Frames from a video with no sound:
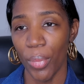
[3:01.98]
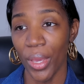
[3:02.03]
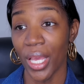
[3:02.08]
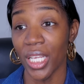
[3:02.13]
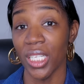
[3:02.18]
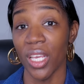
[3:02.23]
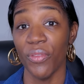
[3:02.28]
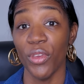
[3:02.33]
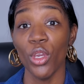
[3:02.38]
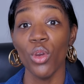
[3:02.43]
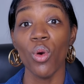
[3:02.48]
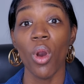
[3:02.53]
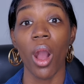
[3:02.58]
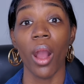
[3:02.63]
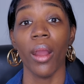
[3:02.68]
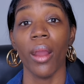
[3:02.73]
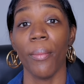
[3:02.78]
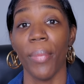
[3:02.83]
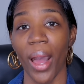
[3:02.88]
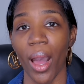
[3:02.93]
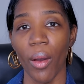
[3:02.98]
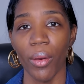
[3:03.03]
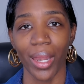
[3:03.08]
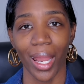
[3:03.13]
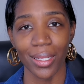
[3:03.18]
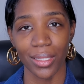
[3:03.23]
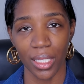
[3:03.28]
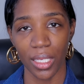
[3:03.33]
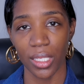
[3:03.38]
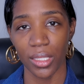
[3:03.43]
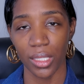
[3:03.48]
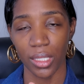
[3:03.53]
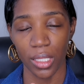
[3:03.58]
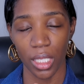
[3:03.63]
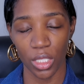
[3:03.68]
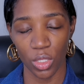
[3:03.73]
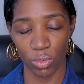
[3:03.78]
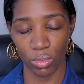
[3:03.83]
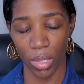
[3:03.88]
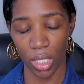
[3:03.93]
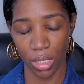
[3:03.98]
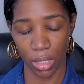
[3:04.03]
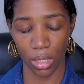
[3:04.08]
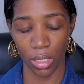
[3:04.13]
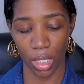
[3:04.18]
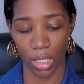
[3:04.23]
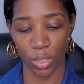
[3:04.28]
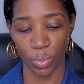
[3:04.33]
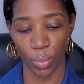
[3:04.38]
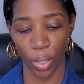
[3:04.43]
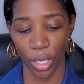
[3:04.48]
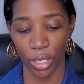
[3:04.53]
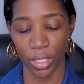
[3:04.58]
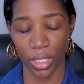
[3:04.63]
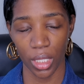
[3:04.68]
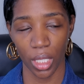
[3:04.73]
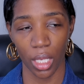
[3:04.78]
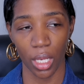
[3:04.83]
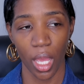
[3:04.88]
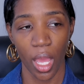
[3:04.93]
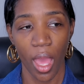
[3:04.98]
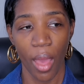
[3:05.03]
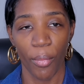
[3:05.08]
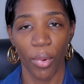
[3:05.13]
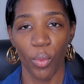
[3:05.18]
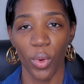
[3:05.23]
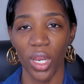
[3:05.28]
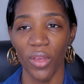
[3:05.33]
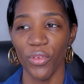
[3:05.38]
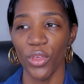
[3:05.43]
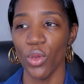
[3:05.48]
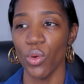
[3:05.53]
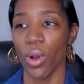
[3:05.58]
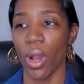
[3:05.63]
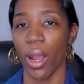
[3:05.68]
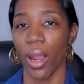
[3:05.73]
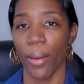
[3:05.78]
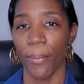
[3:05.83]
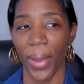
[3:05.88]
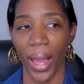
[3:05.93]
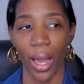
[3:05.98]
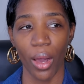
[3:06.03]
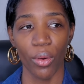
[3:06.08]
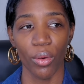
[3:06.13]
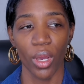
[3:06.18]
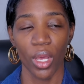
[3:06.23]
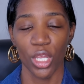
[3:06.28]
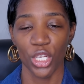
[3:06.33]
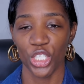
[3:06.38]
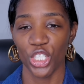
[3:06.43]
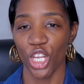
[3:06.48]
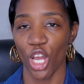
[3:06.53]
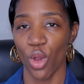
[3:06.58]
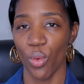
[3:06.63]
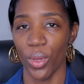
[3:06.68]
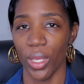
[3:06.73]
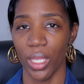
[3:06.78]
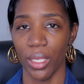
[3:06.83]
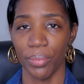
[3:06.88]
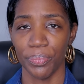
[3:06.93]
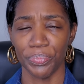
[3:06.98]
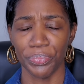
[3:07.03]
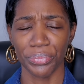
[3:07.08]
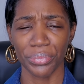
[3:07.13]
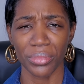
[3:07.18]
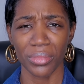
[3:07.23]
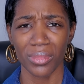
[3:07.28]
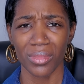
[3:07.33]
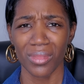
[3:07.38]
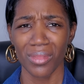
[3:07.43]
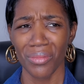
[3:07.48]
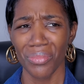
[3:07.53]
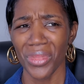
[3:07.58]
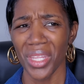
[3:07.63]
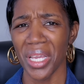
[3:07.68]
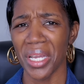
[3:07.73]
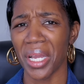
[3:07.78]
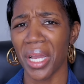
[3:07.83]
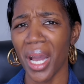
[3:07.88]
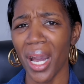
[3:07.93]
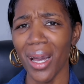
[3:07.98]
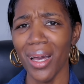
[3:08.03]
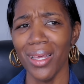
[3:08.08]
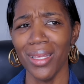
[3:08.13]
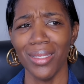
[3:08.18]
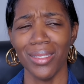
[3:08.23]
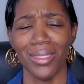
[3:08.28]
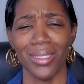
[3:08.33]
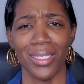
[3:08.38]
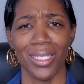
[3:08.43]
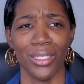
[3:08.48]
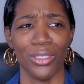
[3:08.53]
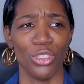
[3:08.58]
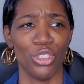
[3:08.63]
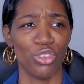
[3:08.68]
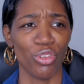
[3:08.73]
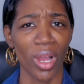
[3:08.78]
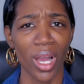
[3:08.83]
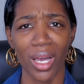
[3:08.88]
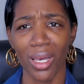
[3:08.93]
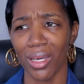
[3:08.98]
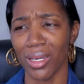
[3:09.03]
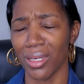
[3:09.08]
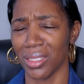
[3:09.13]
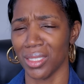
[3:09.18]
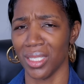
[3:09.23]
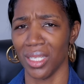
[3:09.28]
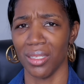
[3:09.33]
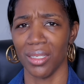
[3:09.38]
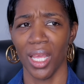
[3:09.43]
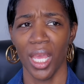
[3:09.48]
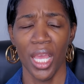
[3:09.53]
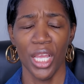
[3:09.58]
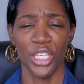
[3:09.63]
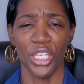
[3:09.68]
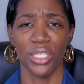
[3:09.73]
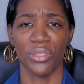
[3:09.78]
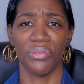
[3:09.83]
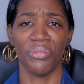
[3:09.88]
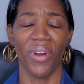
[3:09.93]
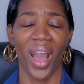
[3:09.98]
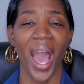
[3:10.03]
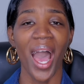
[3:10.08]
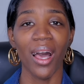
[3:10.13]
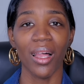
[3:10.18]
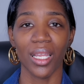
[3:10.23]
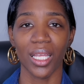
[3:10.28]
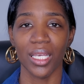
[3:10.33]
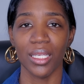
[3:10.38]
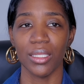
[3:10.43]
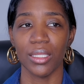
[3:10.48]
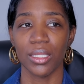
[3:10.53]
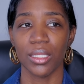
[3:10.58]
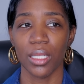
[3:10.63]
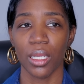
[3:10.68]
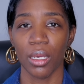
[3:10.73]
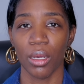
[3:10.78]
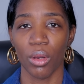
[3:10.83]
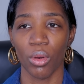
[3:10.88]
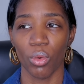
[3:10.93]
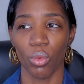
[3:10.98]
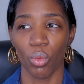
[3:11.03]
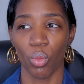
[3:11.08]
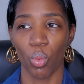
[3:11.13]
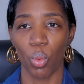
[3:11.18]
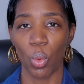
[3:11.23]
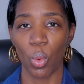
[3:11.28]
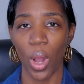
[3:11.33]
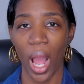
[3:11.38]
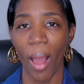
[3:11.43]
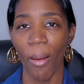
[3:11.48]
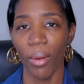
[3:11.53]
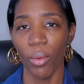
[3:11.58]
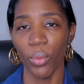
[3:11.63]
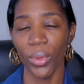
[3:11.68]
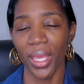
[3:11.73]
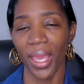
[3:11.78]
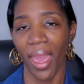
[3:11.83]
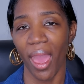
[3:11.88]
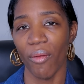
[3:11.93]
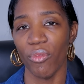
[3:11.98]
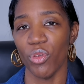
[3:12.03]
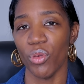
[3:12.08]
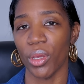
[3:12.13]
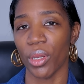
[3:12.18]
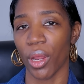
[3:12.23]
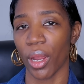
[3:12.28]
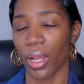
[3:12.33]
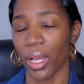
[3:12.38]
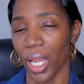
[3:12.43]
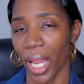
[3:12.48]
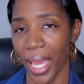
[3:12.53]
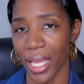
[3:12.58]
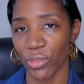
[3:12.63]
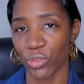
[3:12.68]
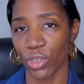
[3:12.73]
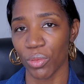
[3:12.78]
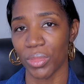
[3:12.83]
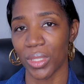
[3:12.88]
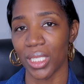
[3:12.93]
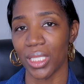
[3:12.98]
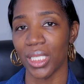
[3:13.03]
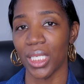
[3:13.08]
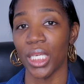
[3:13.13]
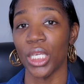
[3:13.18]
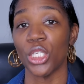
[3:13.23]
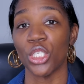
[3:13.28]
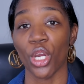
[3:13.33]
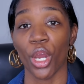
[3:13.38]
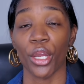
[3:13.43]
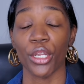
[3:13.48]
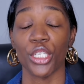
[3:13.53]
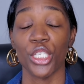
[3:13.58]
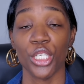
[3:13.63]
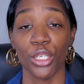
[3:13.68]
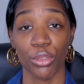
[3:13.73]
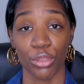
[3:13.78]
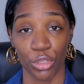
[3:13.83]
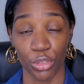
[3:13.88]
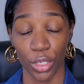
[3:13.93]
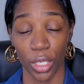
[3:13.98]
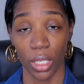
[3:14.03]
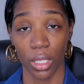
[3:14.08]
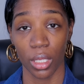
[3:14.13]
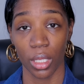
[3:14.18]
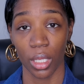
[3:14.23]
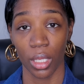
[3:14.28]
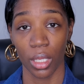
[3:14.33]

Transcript: Because if you are about, and I'm saying this is this person, but what if you are about showing guns and drugs and just violence? Why would we have you in our classroom to teach our children?